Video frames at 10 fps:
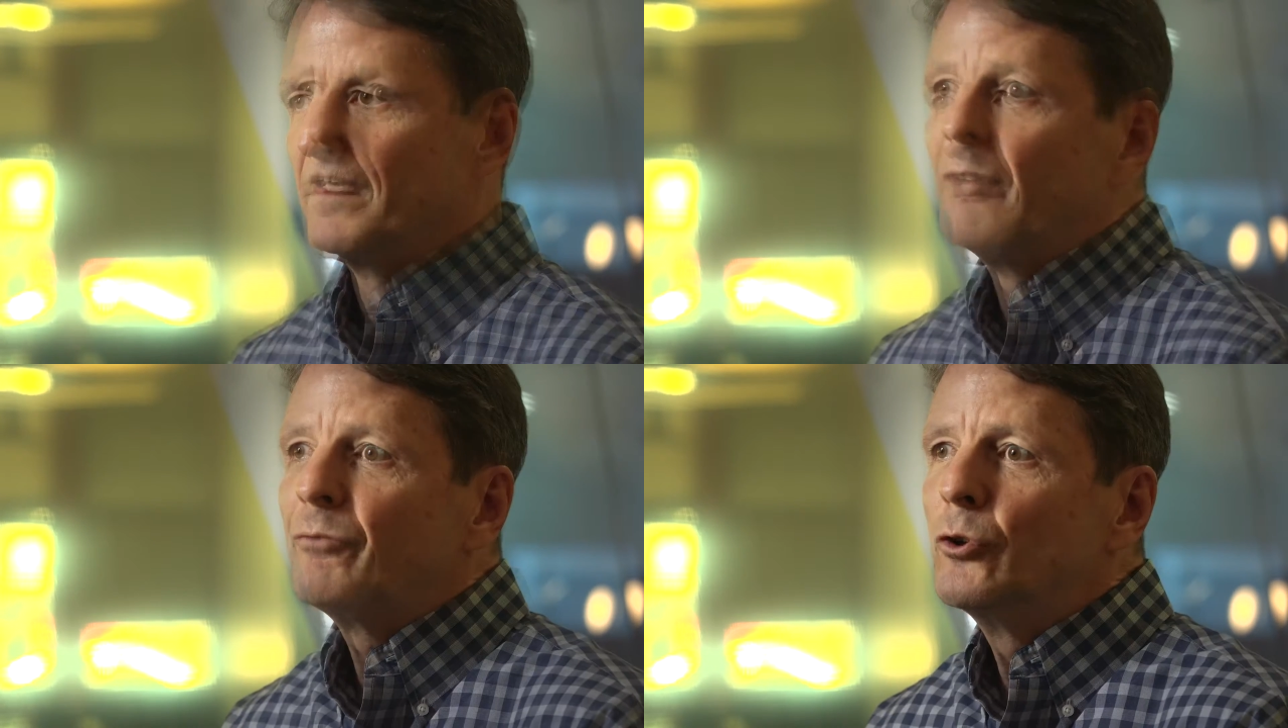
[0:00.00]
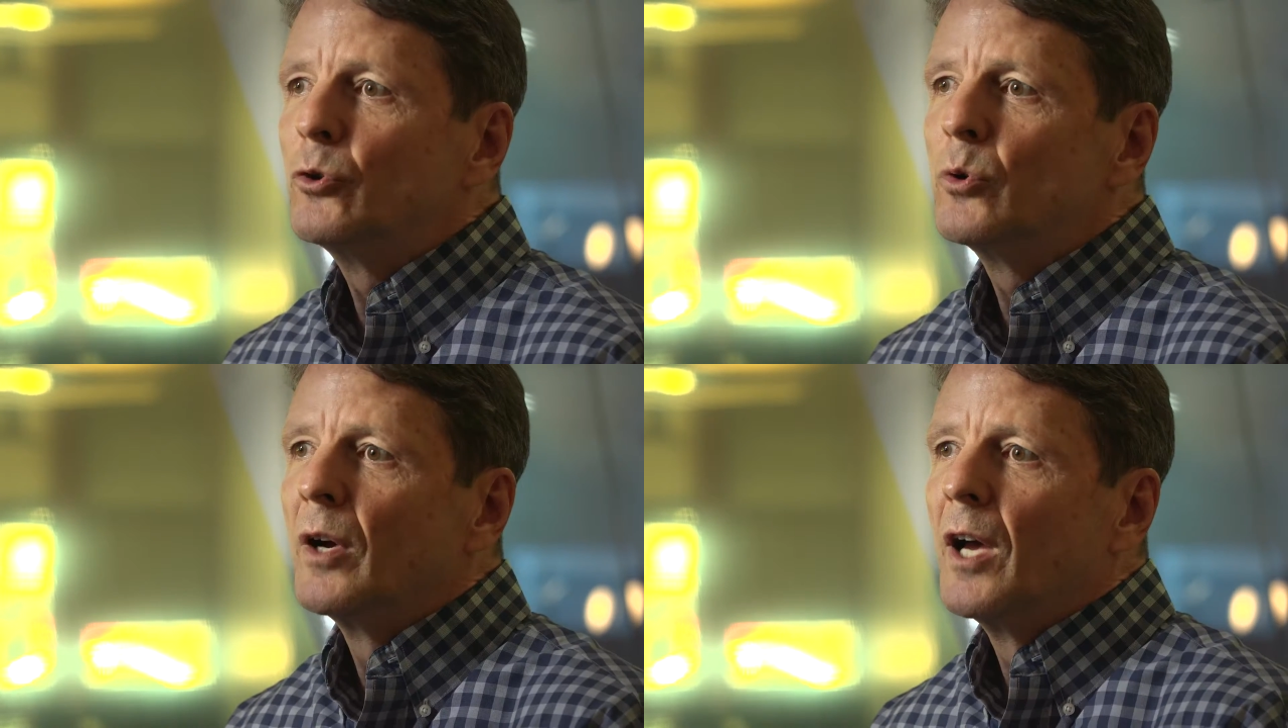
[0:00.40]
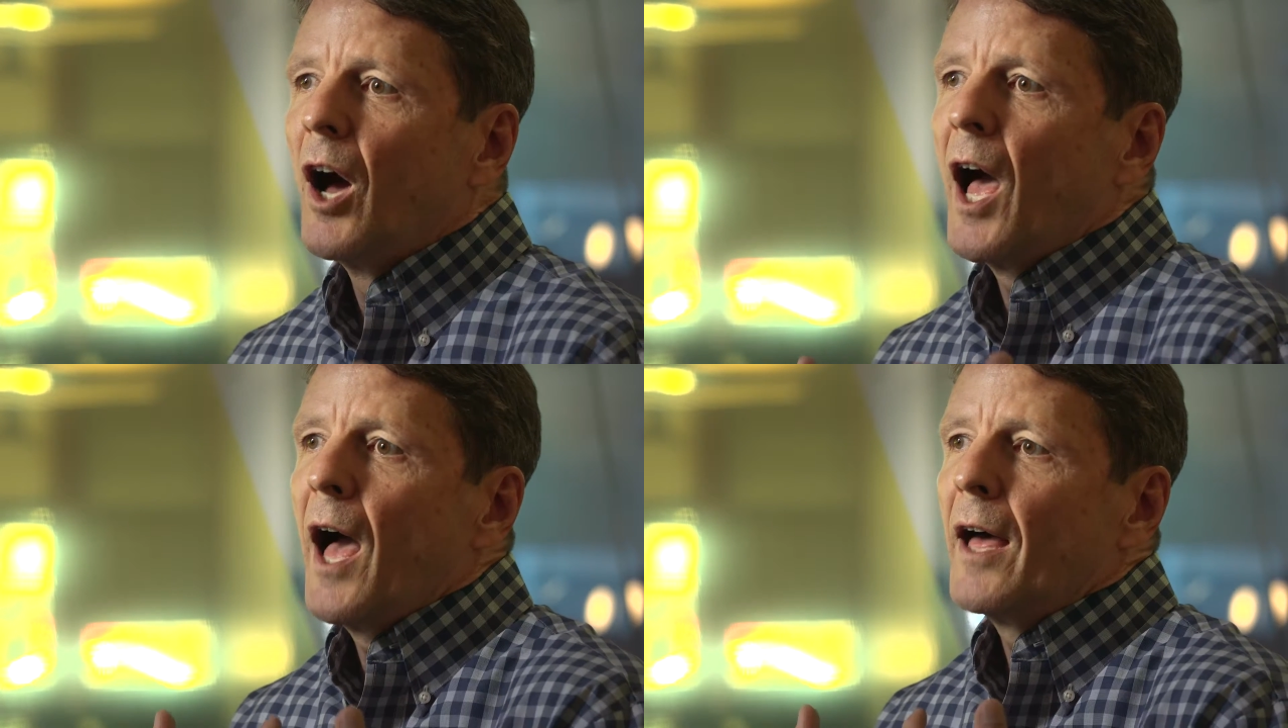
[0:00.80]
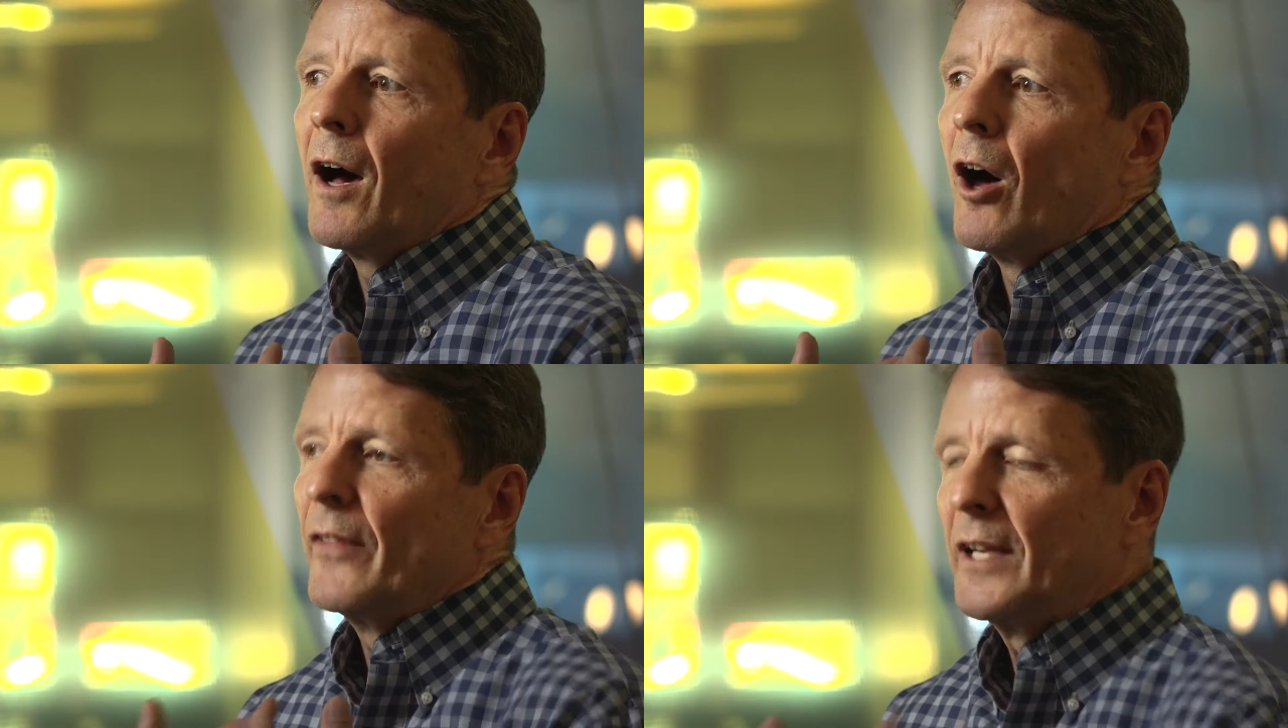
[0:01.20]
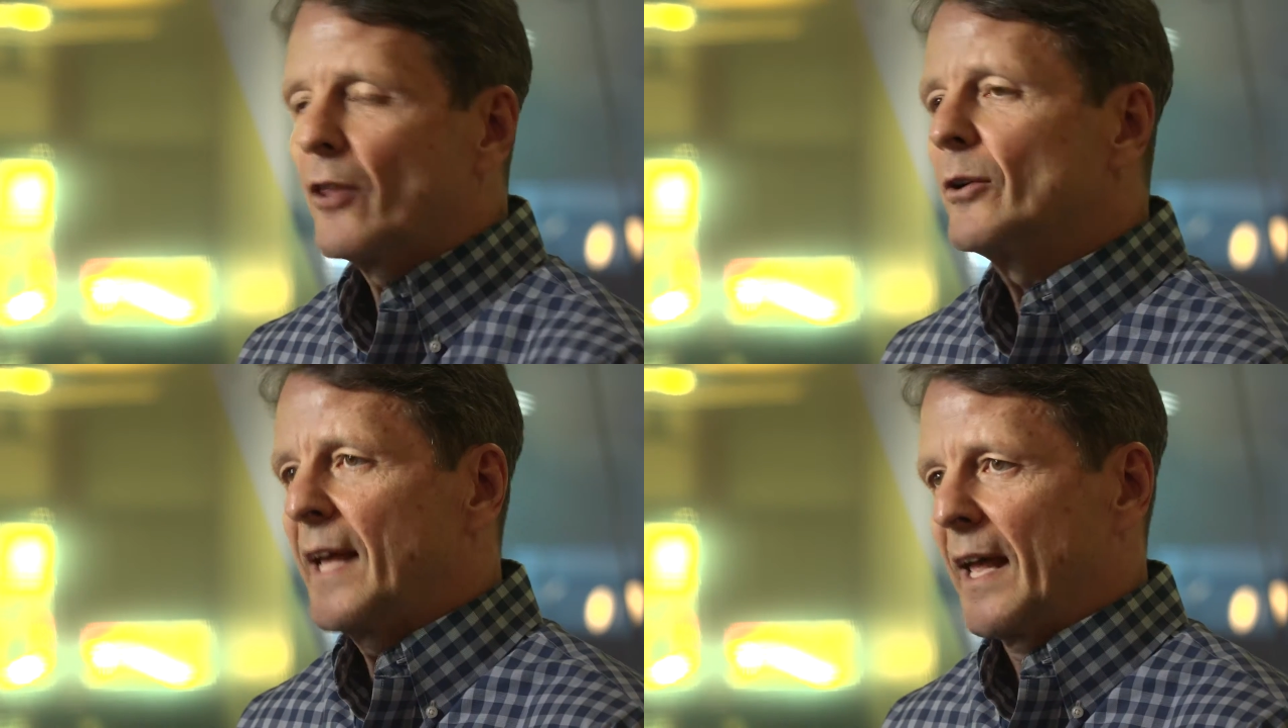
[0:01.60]
If you, on the
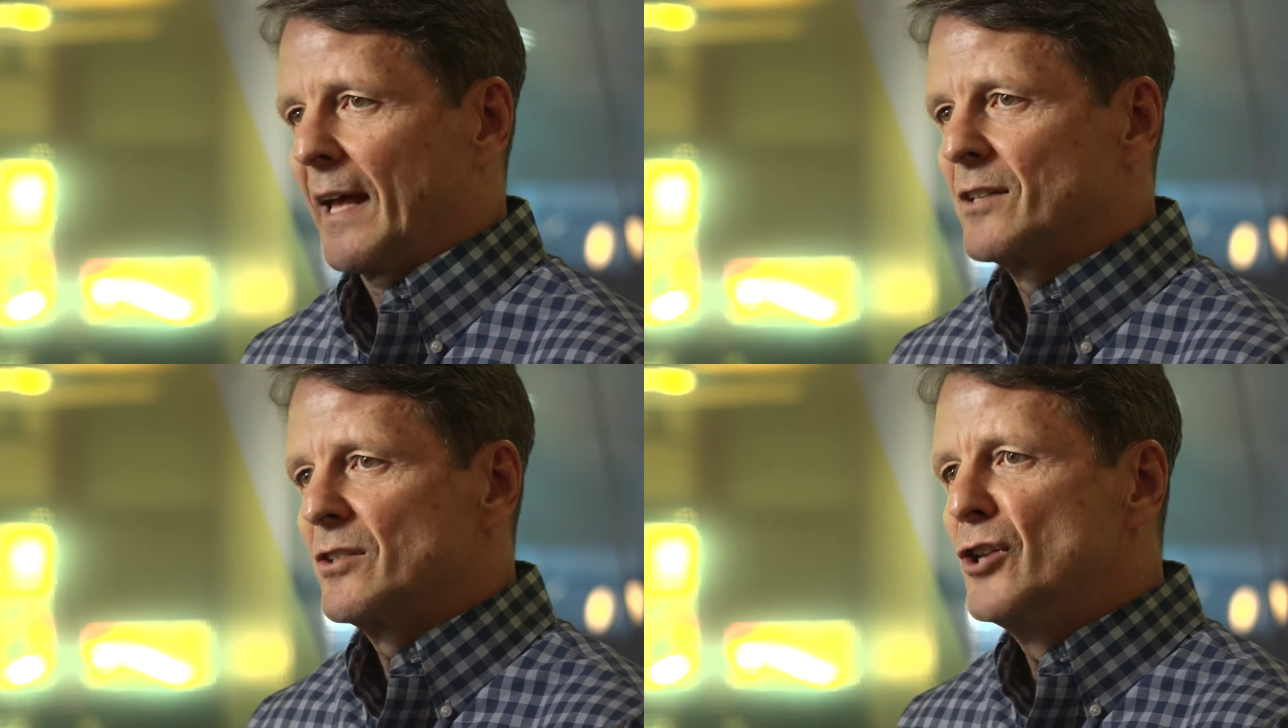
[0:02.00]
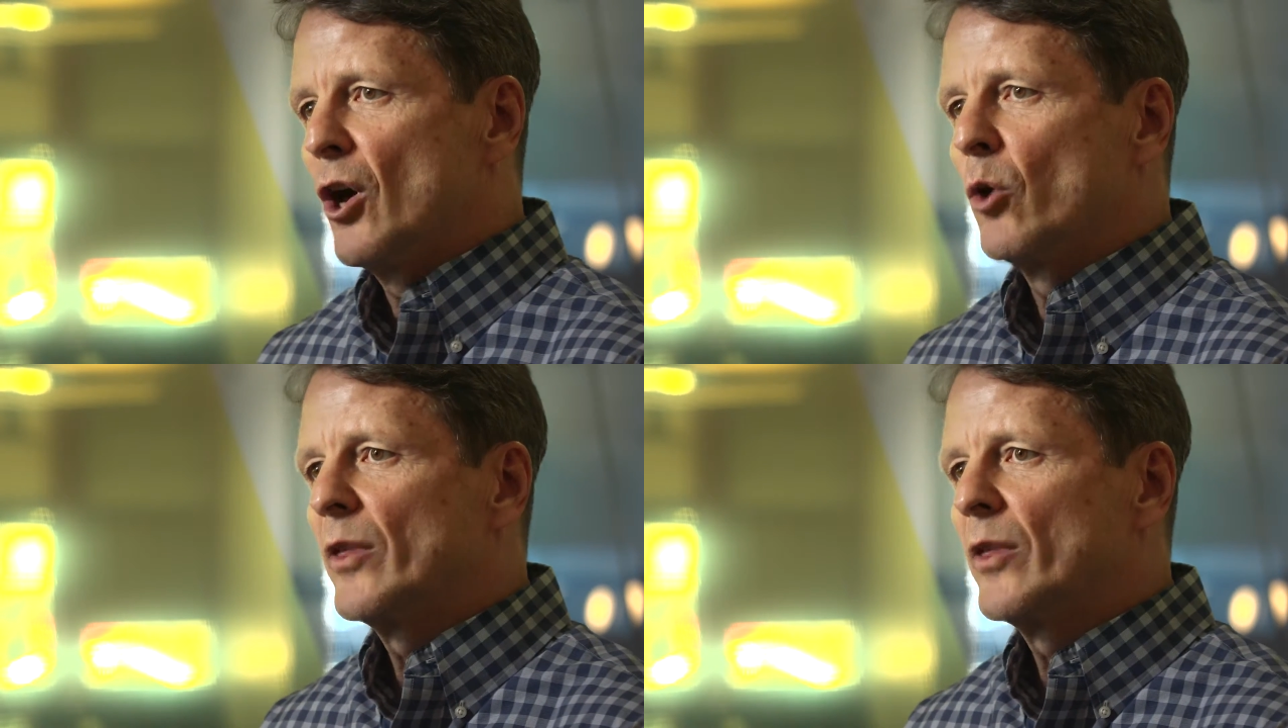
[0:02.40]
other hand, know